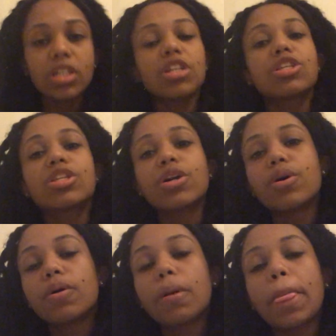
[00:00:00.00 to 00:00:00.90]

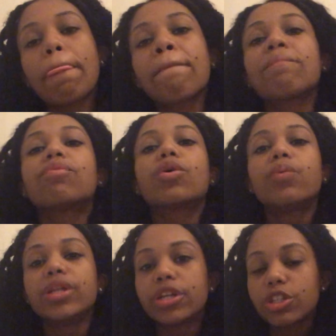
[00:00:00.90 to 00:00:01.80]
So
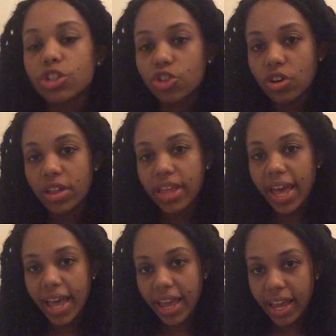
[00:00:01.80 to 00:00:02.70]
we learned to draw the
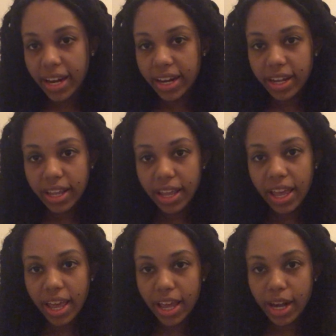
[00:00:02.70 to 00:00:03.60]
hand,
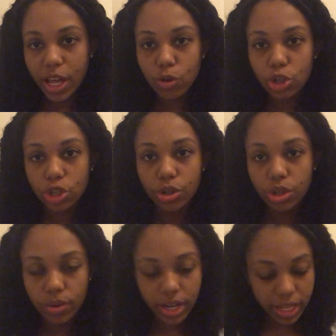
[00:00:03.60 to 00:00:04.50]
and I will show
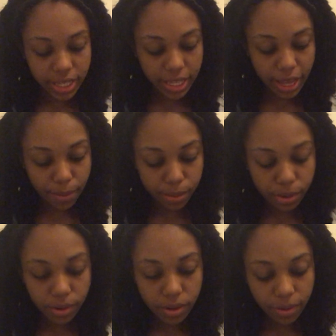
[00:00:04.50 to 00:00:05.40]
you an
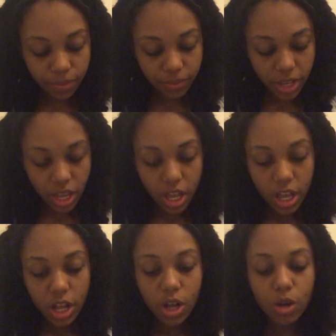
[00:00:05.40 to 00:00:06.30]
example
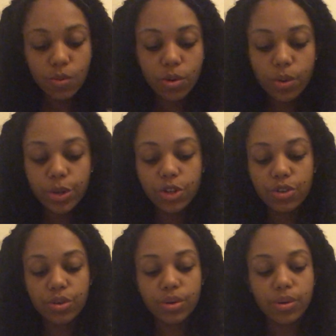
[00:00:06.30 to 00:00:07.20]
of what we
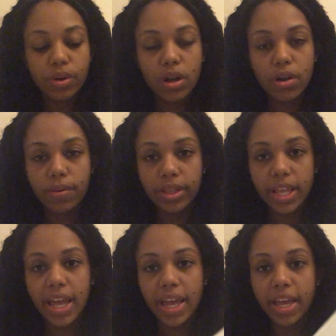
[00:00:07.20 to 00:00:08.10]
drew with the
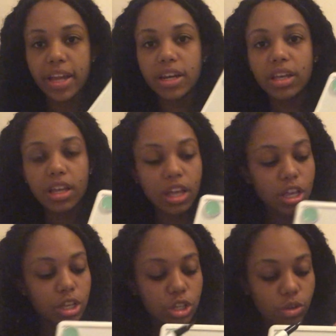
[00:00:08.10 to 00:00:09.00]
hand.
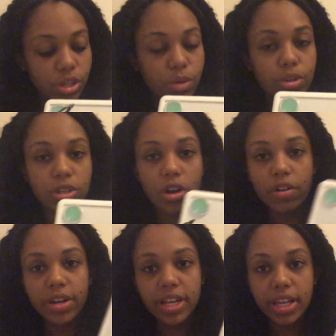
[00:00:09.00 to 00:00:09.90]
So let's
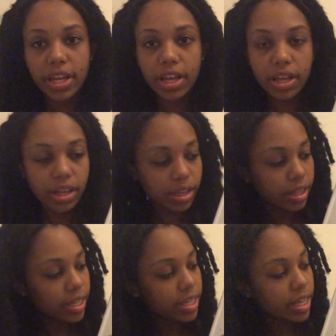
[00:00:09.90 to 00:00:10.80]

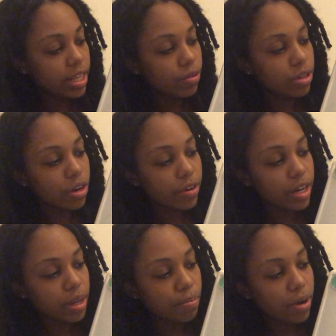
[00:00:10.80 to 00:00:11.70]
say there was
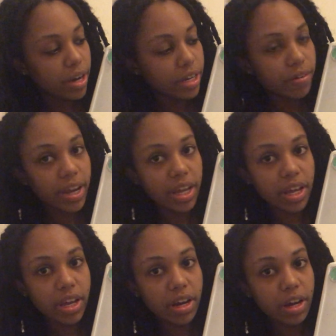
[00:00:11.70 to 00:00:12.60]
already a body right
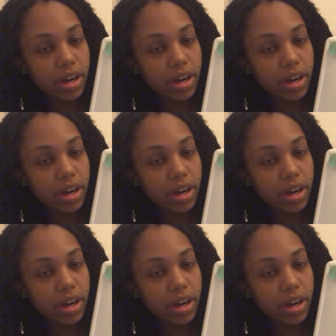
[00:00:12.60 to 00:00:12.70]
here,